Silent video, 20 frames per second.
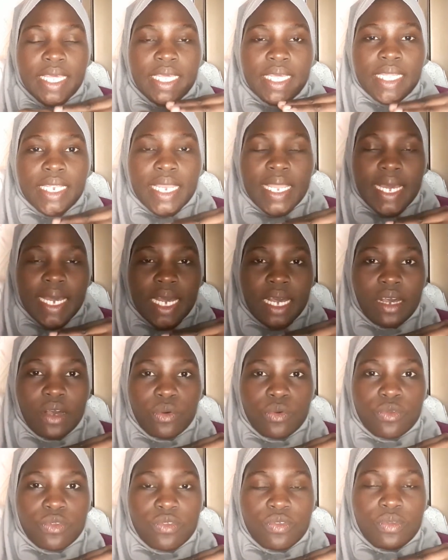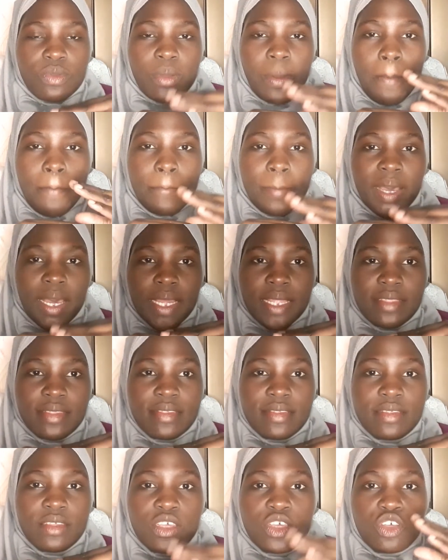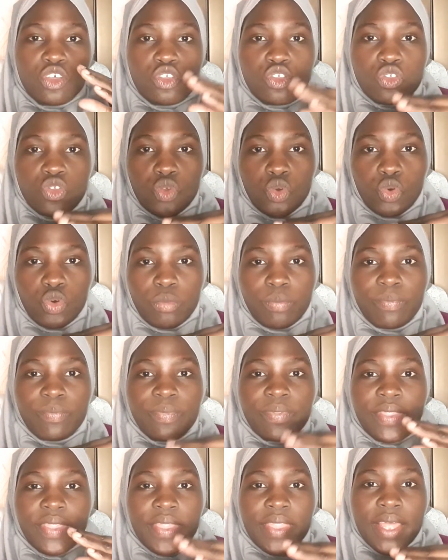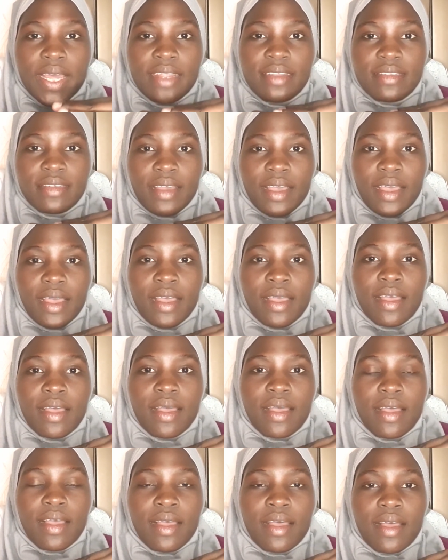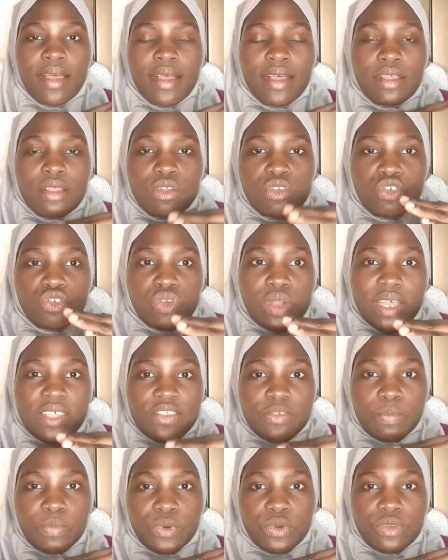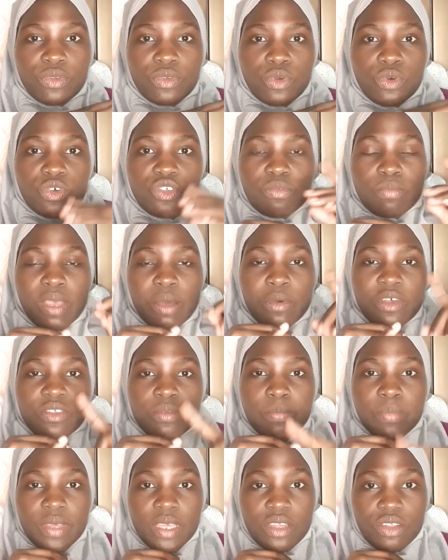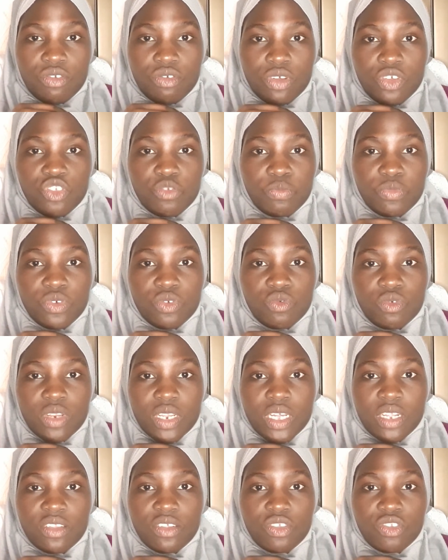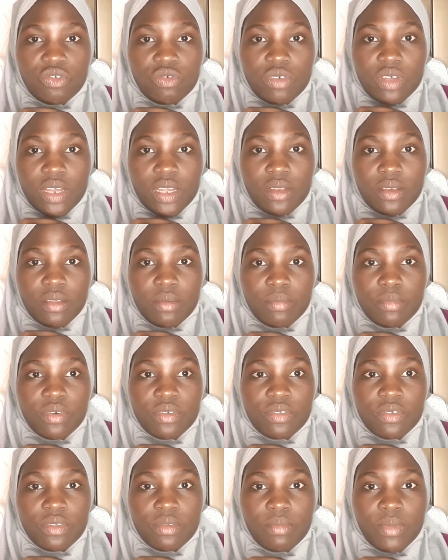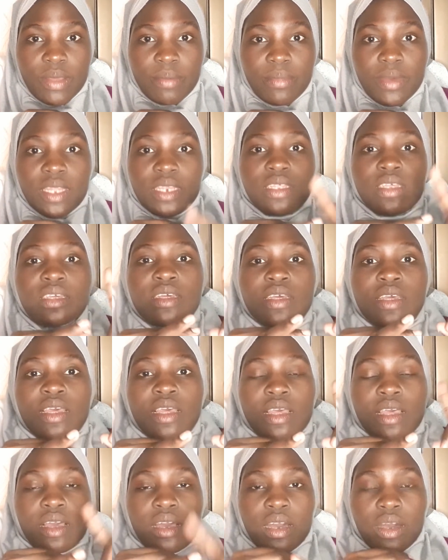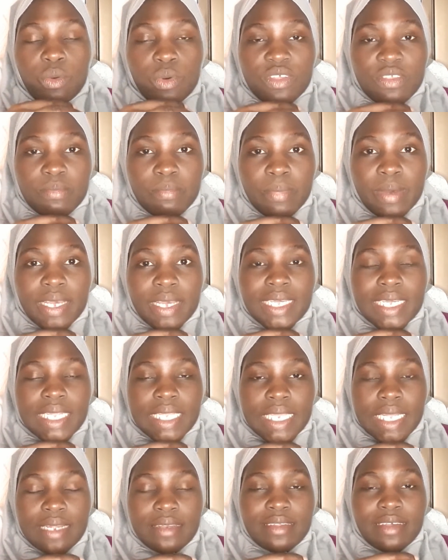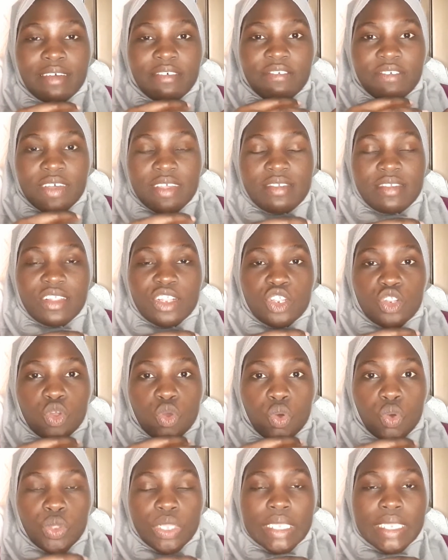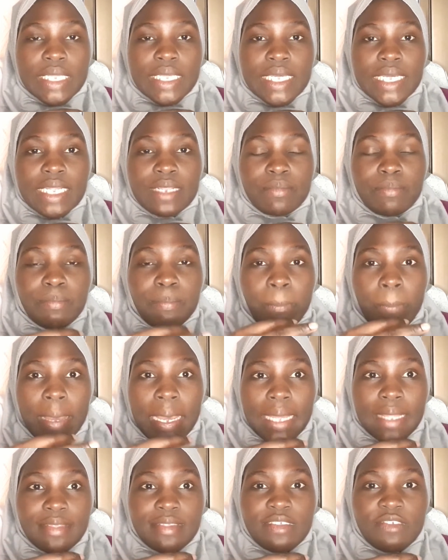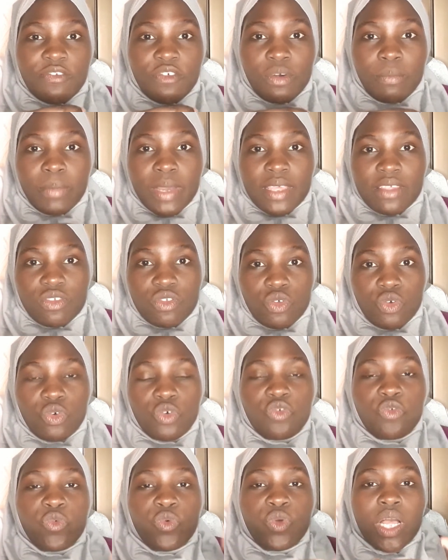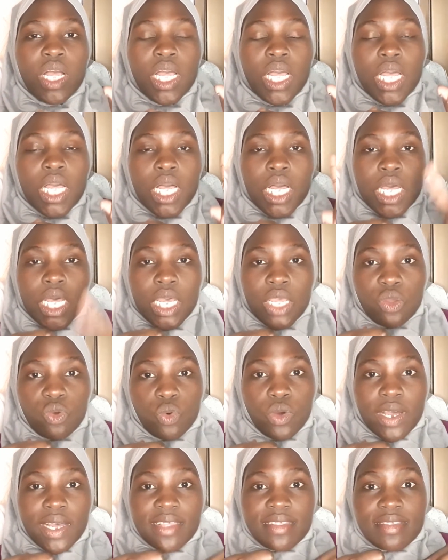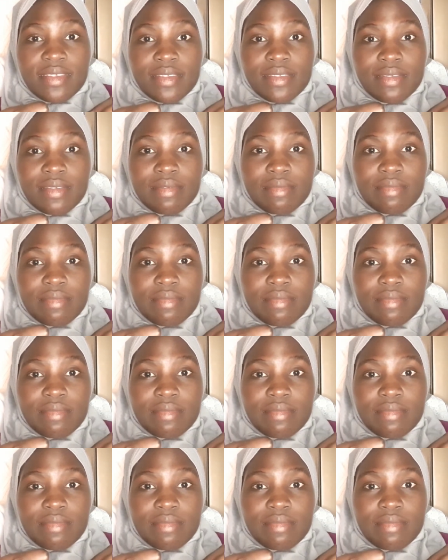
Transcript: in the house, pads, so data, transport, because me, I was paying transport when I had to go and deposit my money. I was buying data, Vaseline, Colgate pads for myself. I was